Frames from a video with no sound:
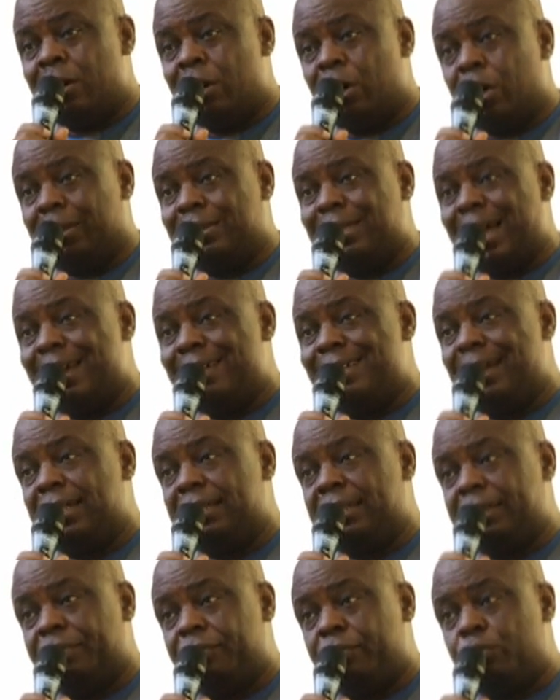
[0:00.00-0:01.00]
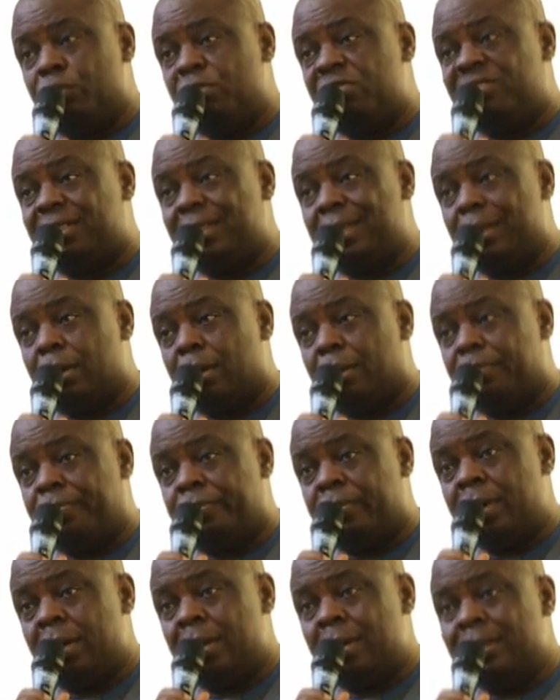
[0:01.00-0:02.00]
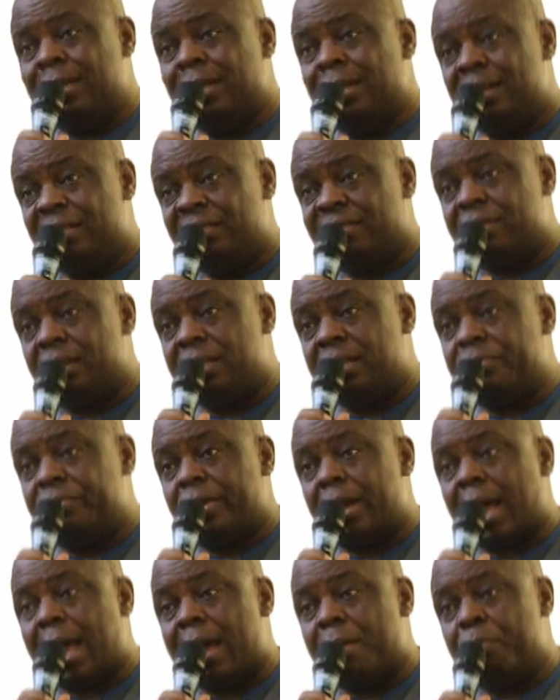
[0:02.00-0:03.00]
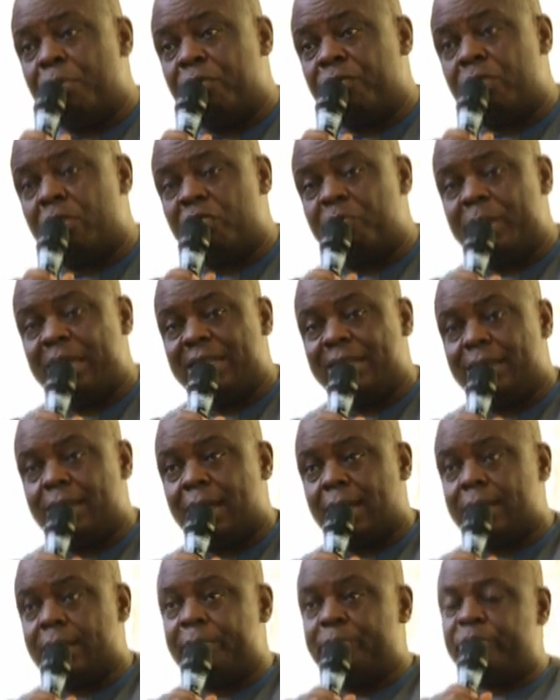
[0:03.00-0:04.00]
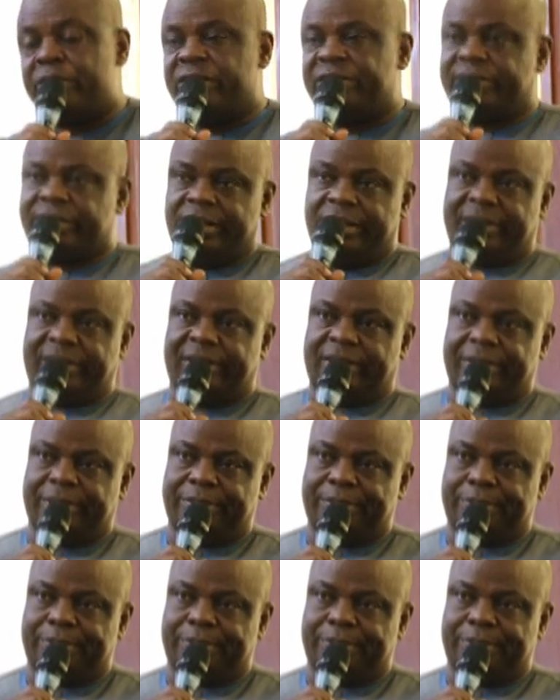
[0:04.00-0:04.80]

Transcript: or directive to seal off the legislative arm of government in Anambra State.